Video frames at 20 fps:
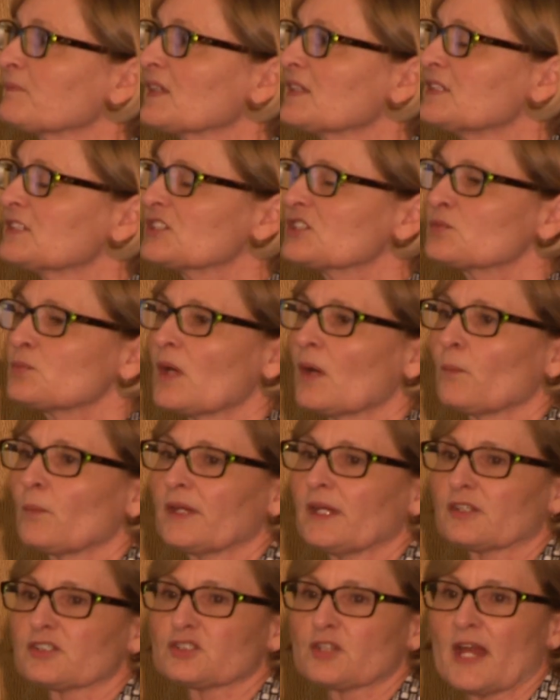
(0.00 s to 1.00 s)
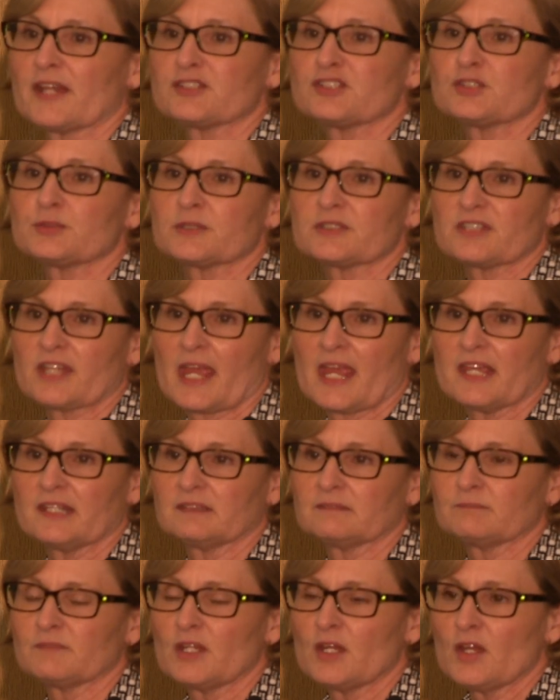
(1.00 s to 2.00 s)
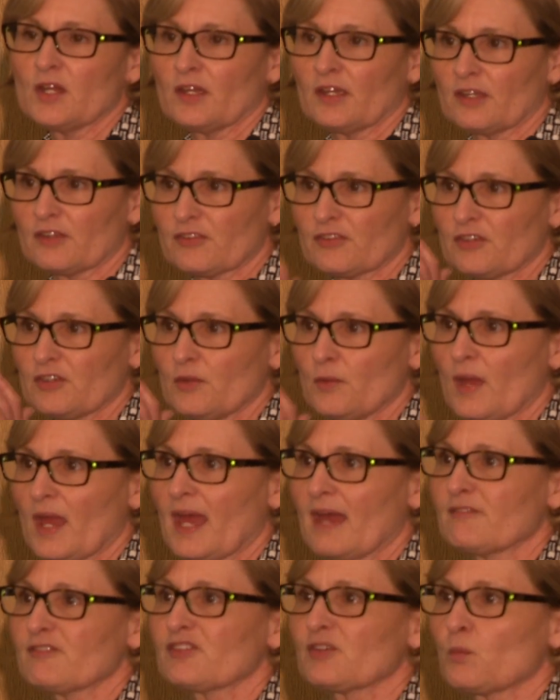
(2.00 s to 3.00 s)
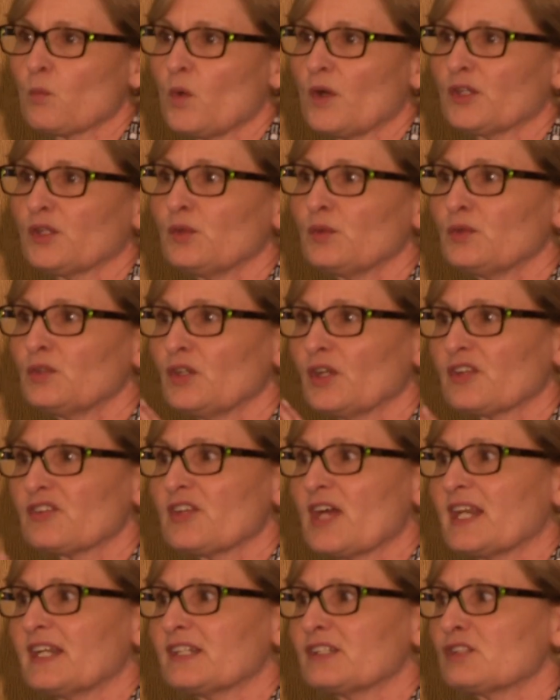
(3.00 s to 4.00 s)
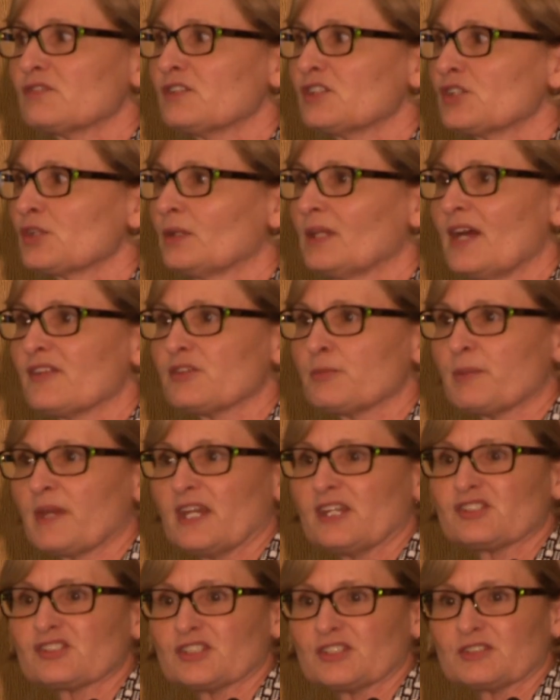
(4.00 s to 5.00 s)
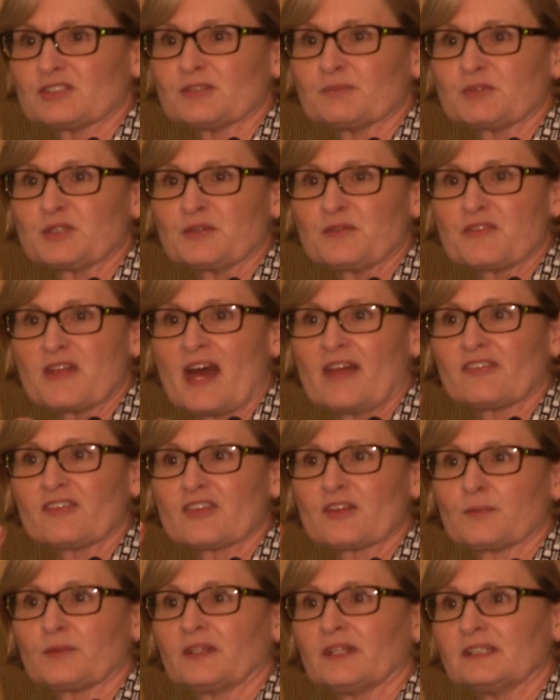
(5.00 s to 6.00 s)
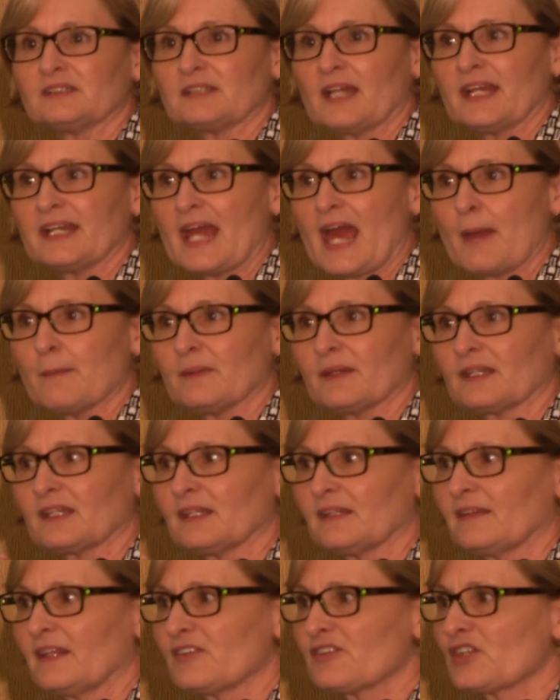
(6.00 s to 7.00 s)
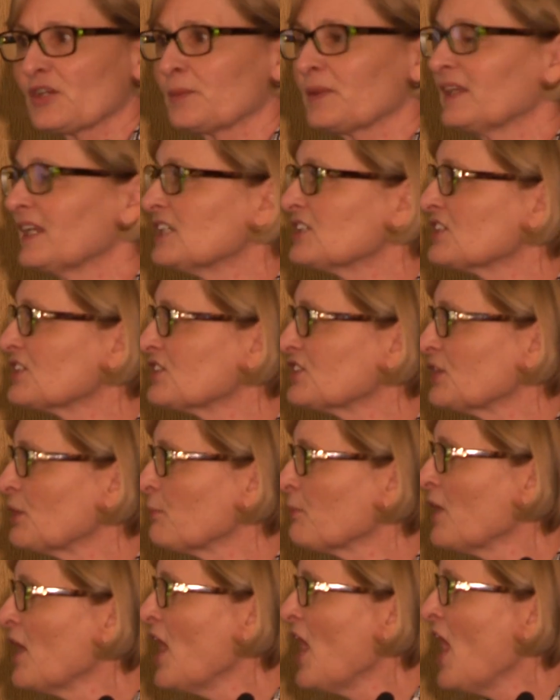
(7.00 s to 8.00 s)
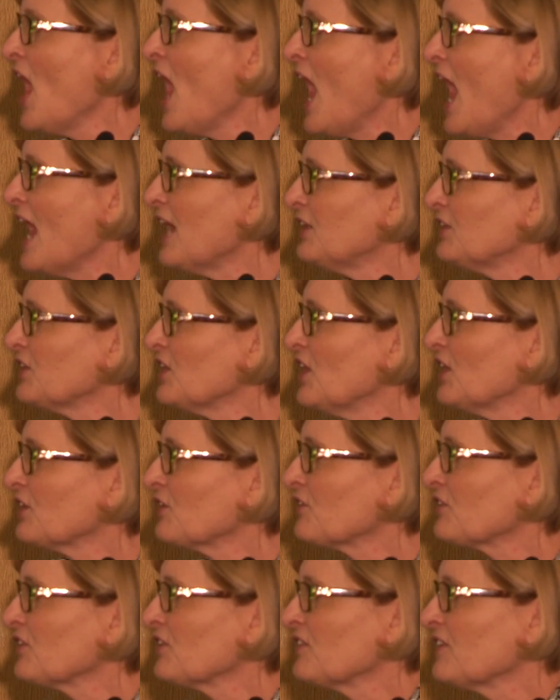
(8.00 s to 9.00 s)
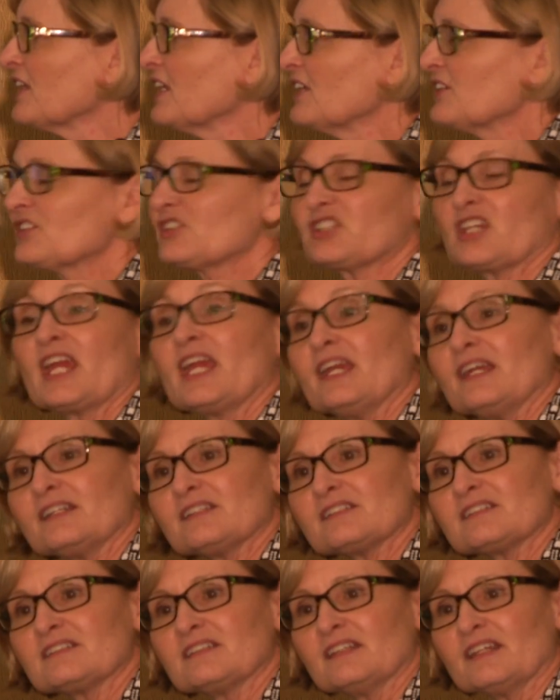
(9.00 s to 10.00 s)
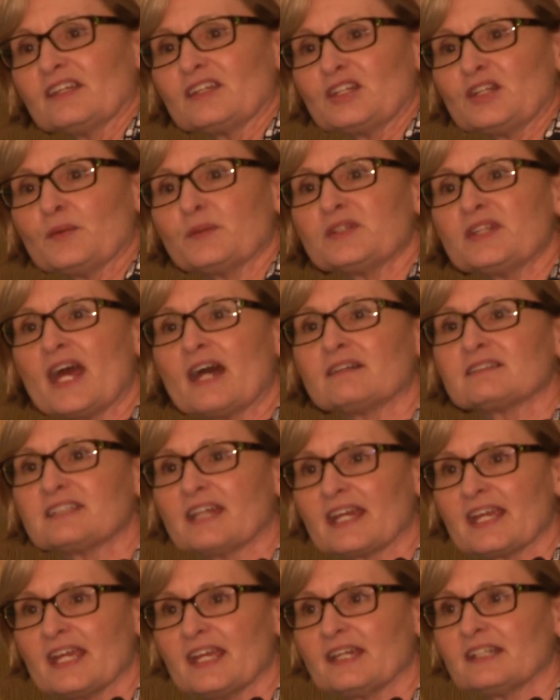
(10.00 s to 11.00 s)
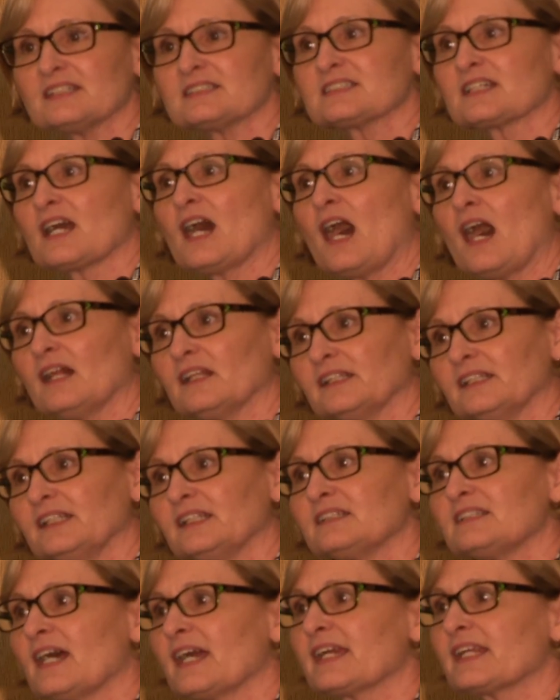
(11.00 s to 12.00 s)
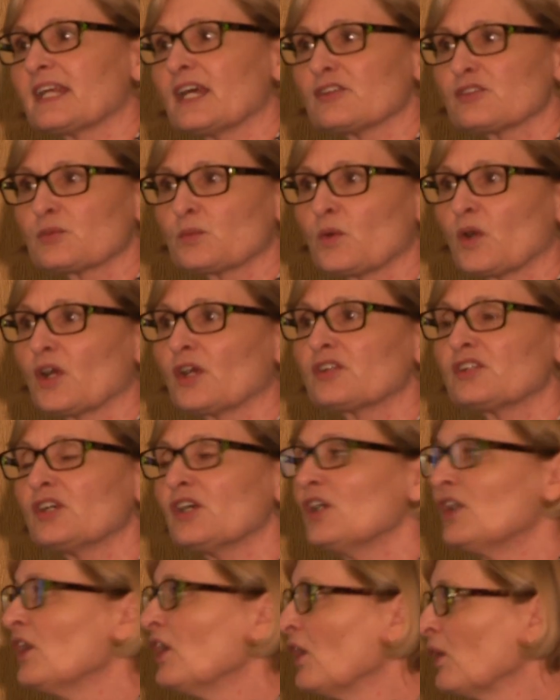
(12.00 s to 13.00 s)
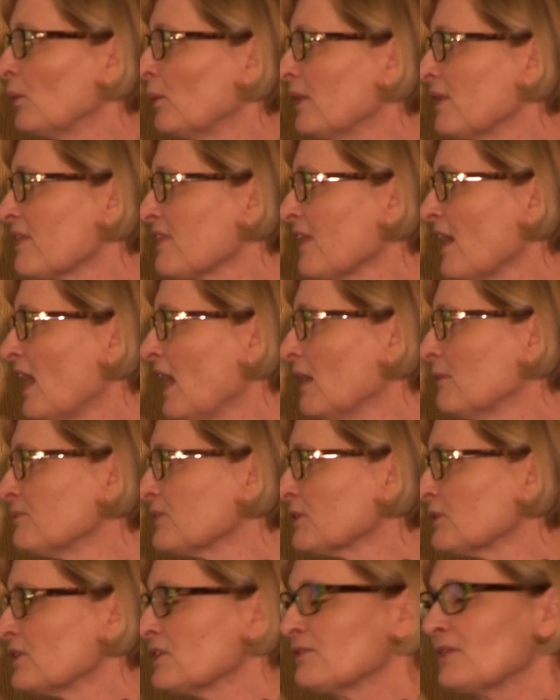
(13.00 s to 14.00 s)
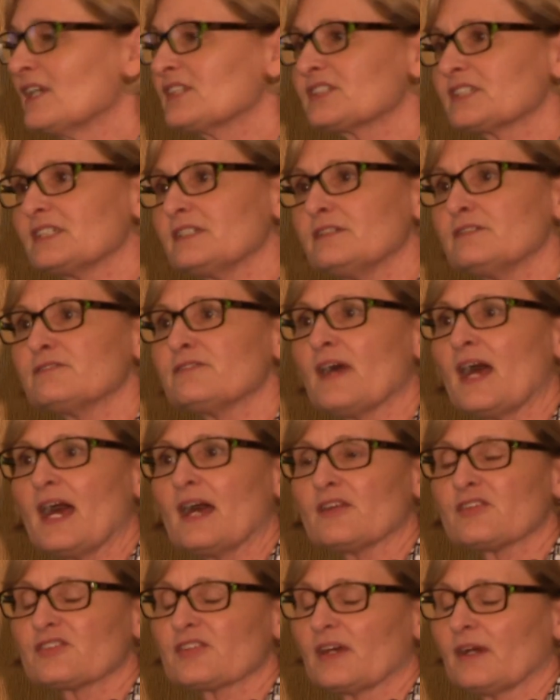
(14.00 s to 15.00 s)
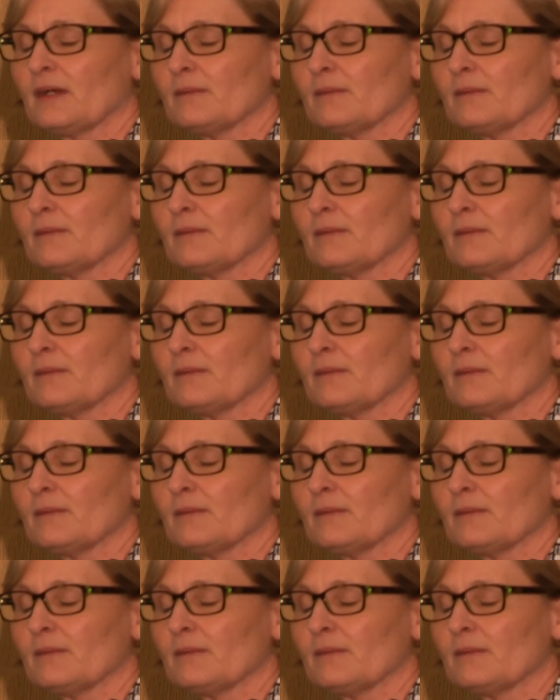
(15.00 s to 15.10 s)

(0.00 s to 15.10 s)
is what we are trying to attain, is you have someone who looks at an individual as a patient. That's the dynamic, and that's the relationship. And you see that has changed. And now Diane is a colleague. Diane has worked with Rajiv as,